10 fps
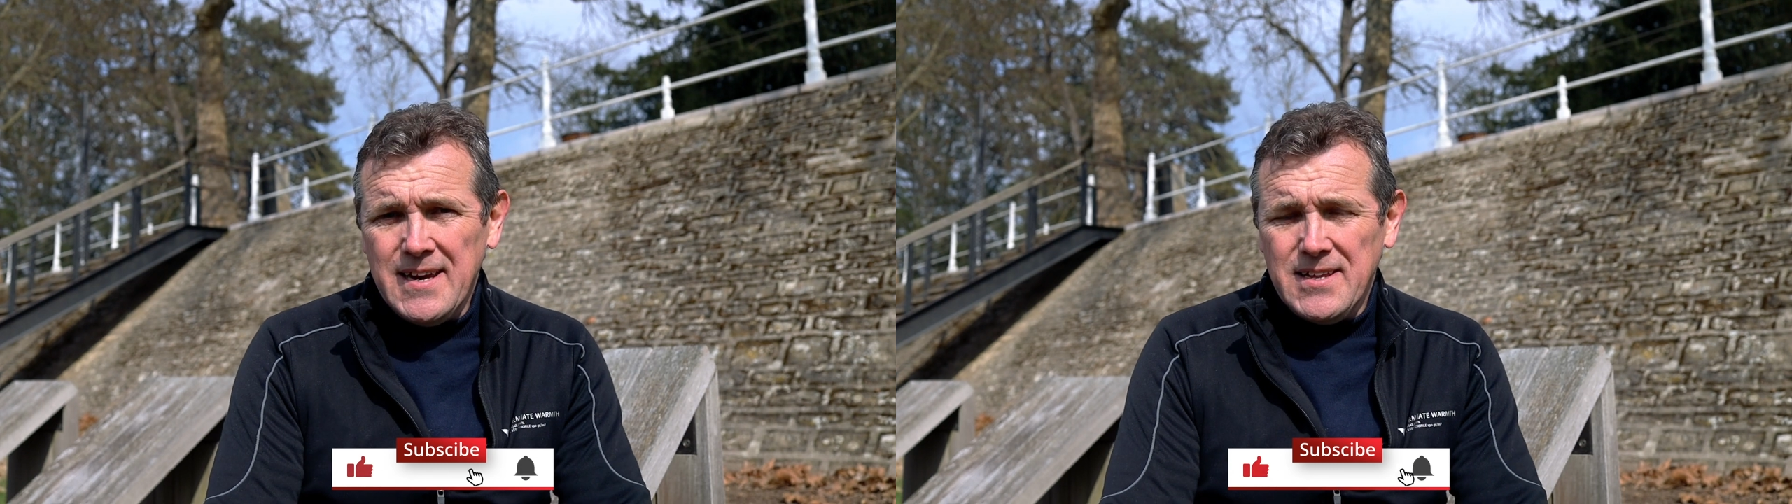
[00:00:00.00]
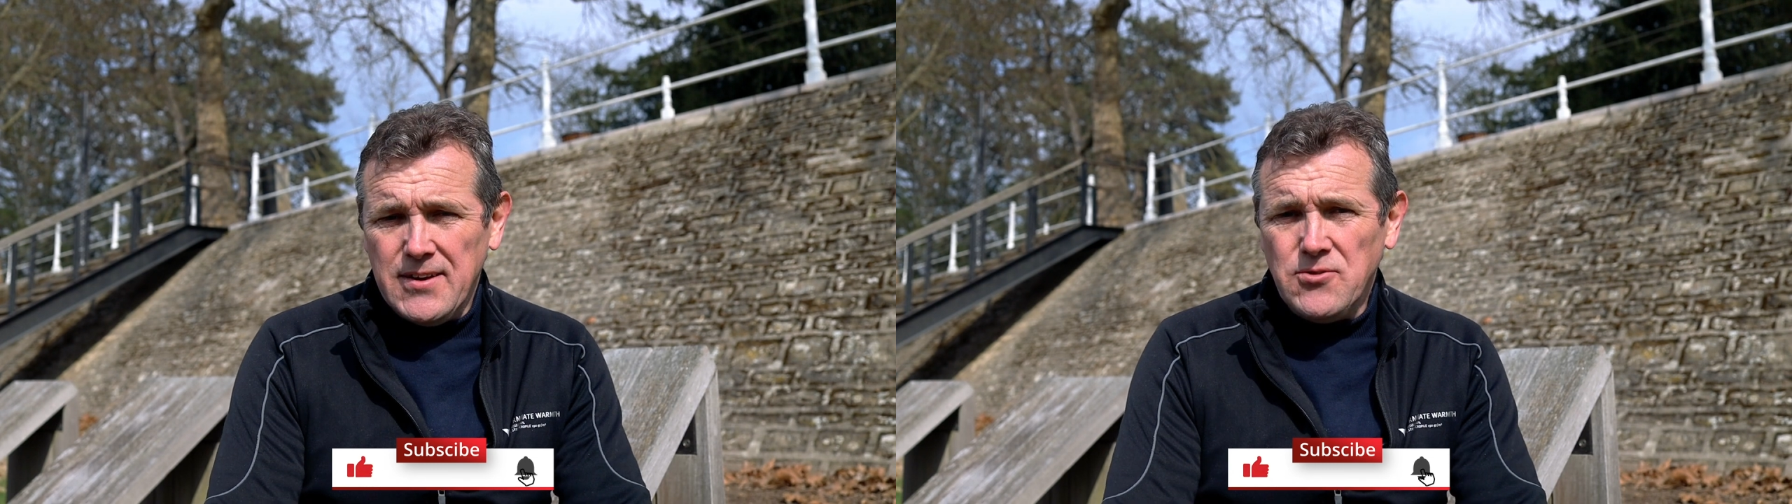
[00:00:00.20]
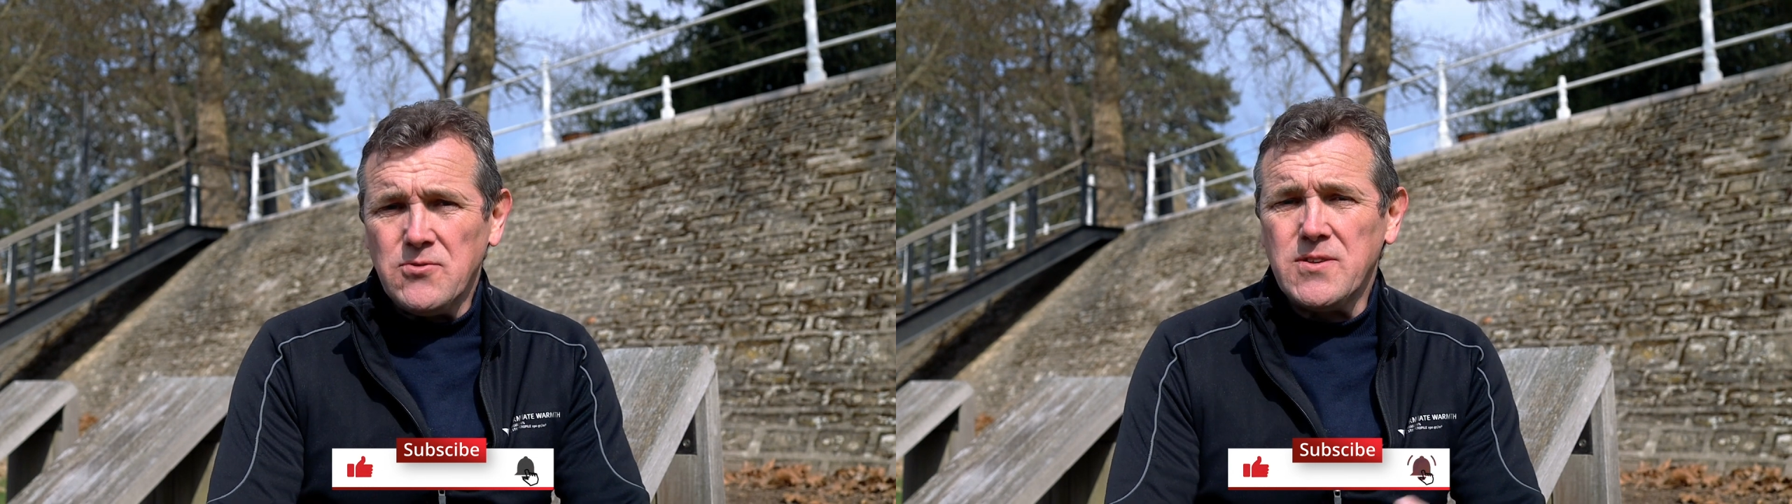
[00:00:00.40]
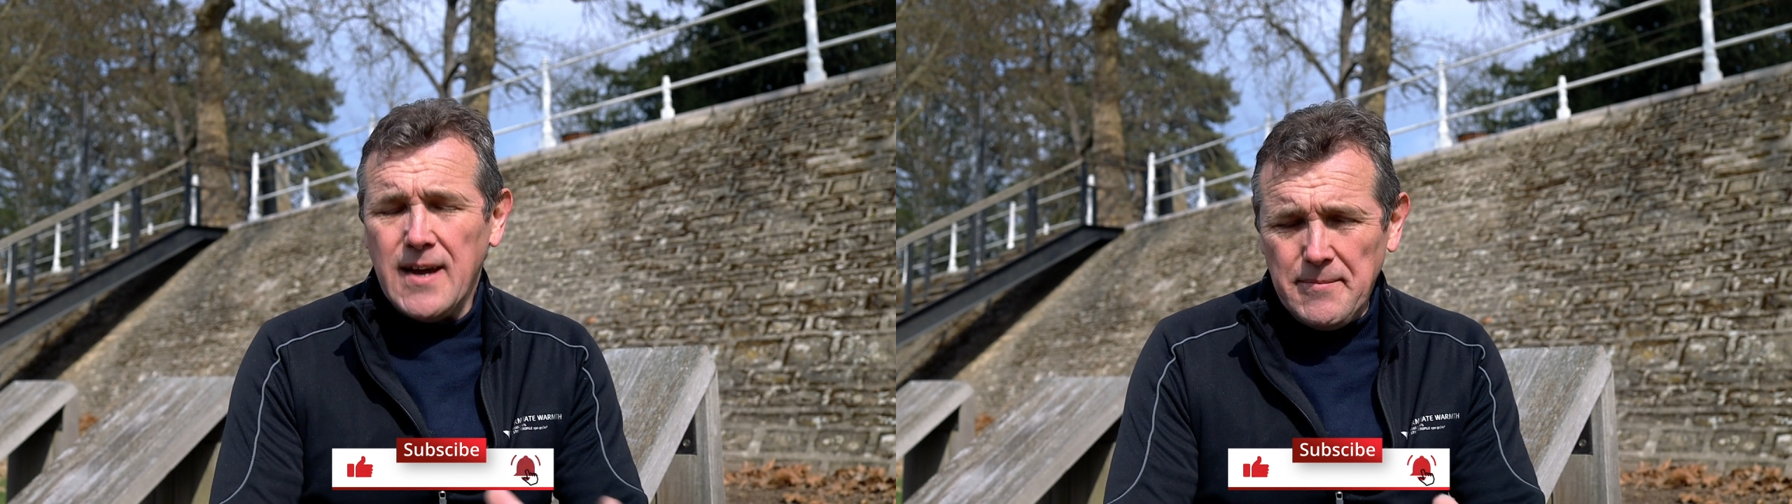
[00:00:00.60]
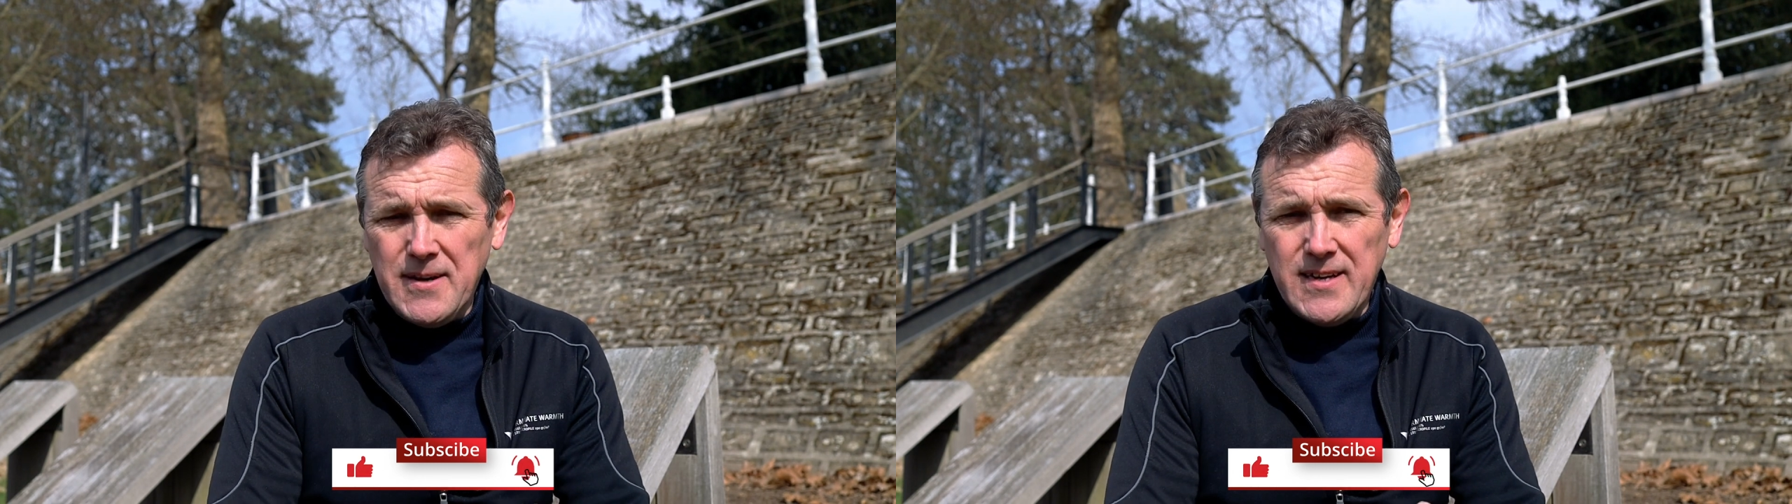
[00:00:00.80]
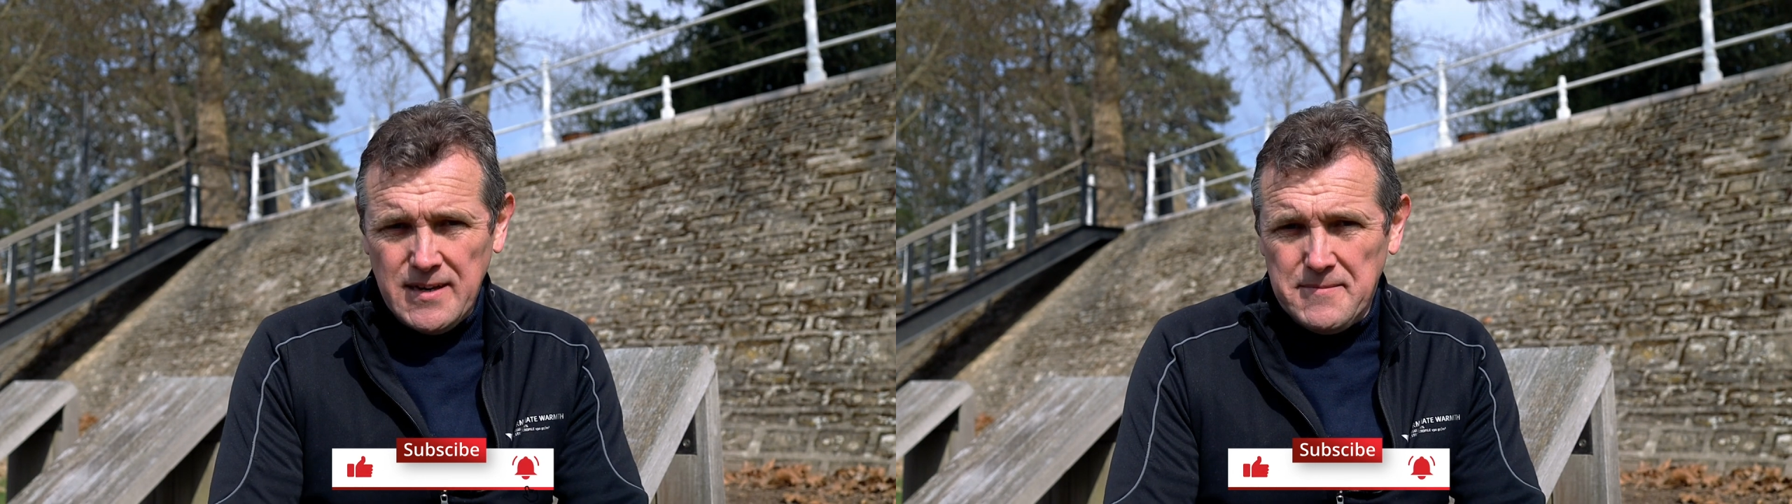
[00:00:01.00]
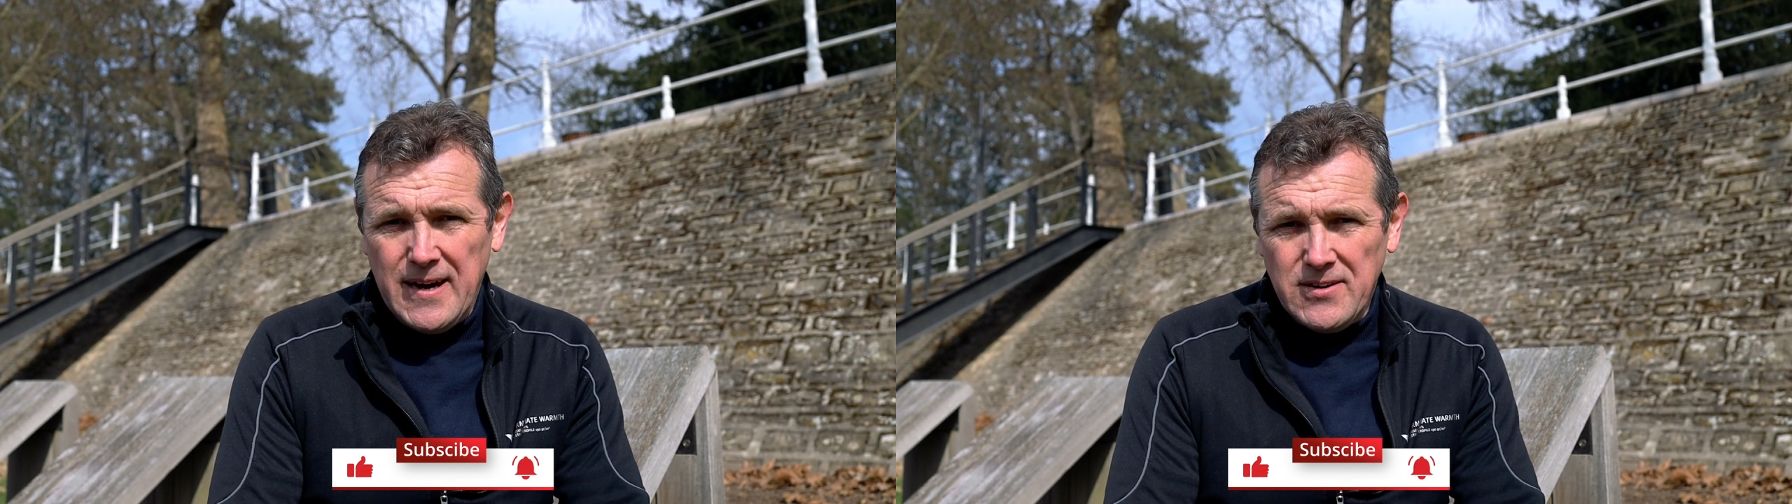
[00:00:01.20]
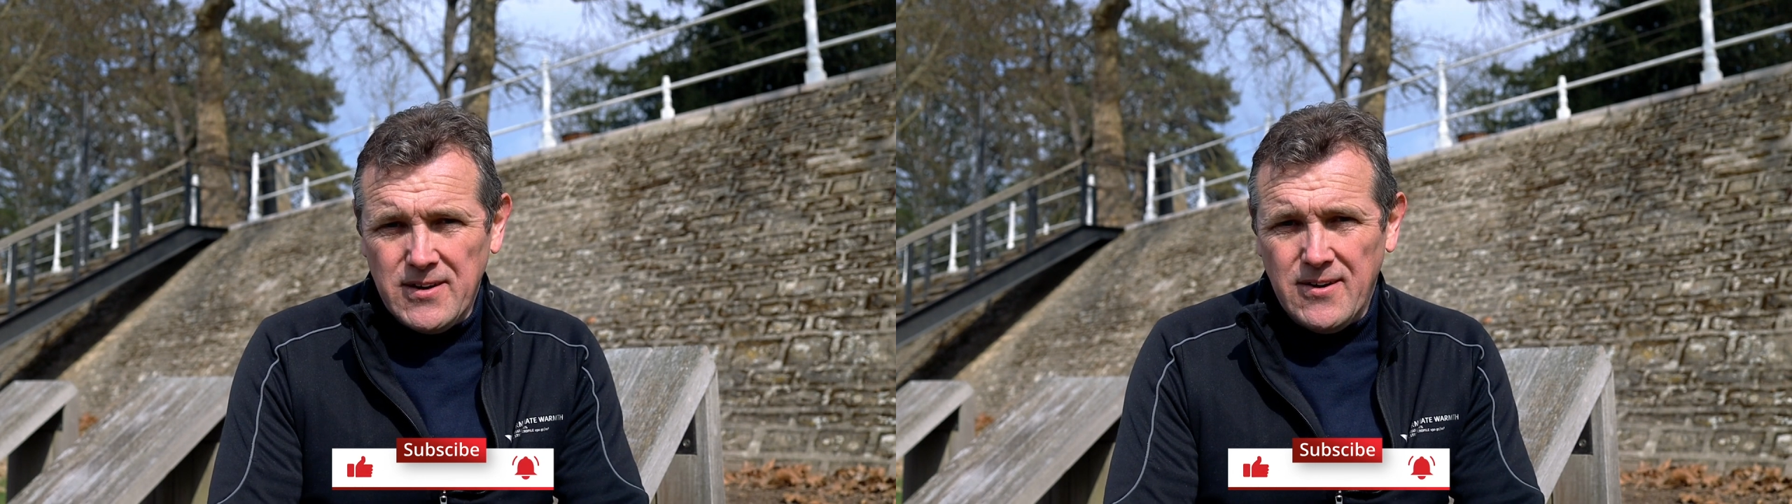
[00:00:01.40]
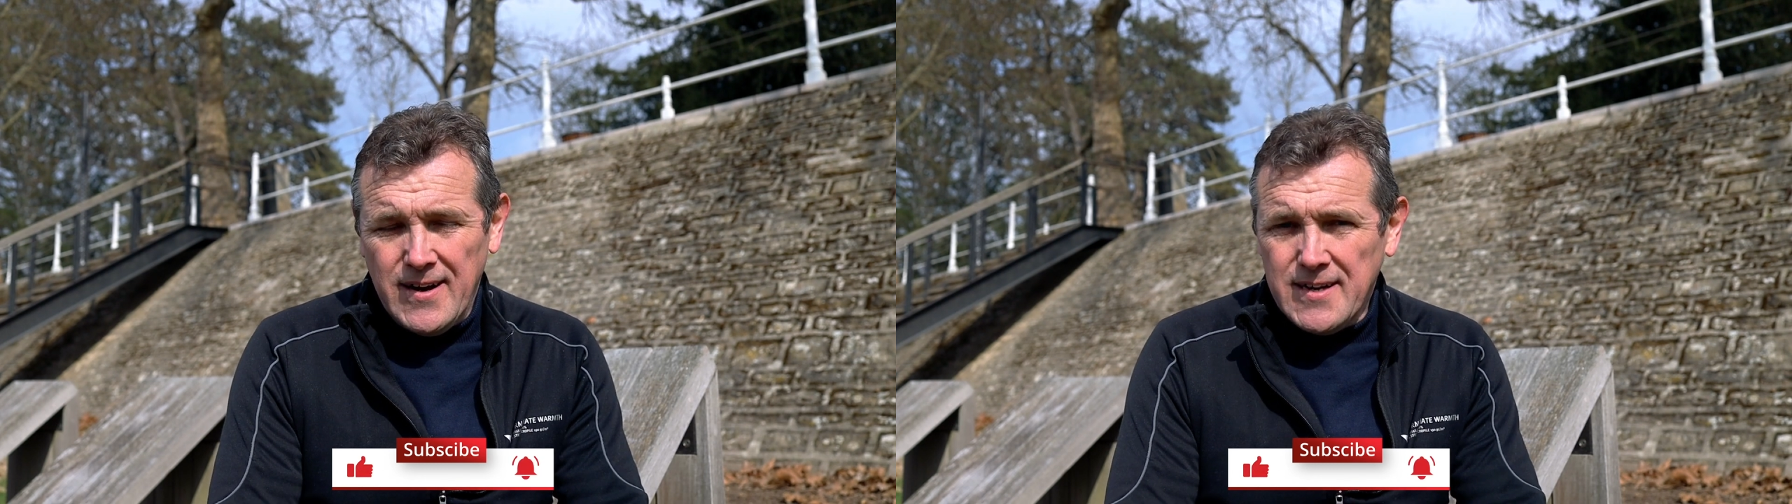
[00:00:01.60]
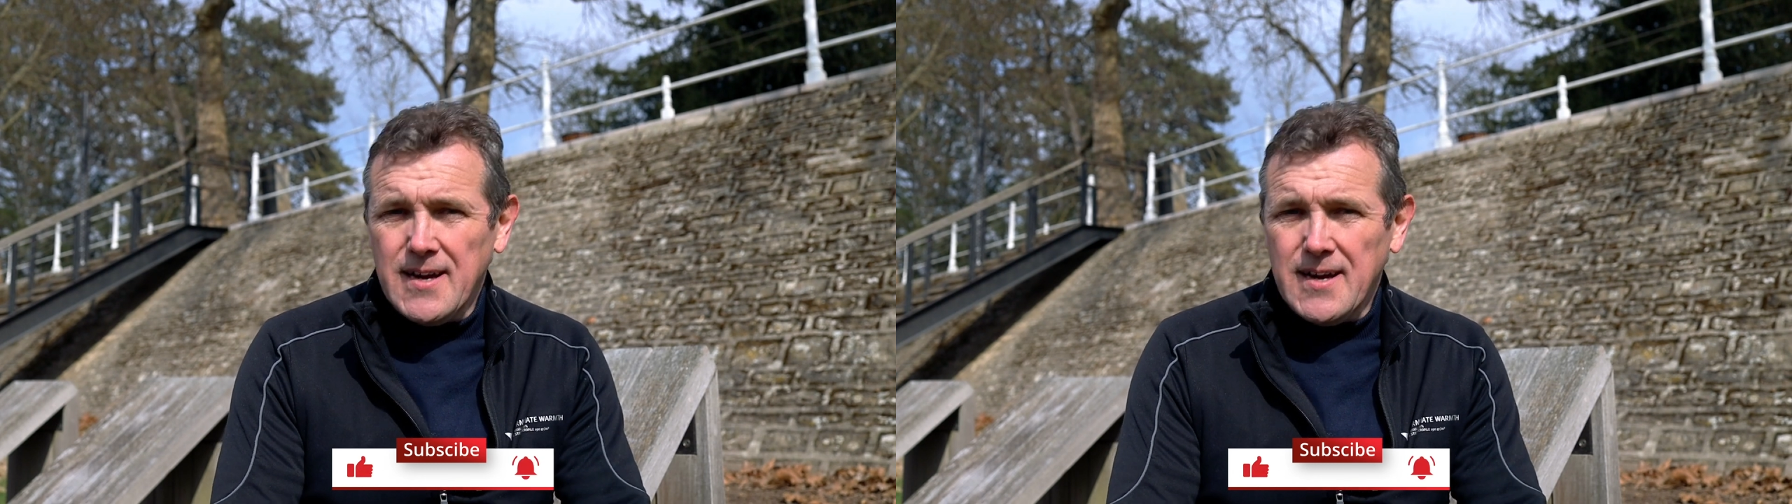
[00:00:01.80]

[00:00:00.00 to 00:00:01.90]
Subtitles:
then you're doubling the amount of light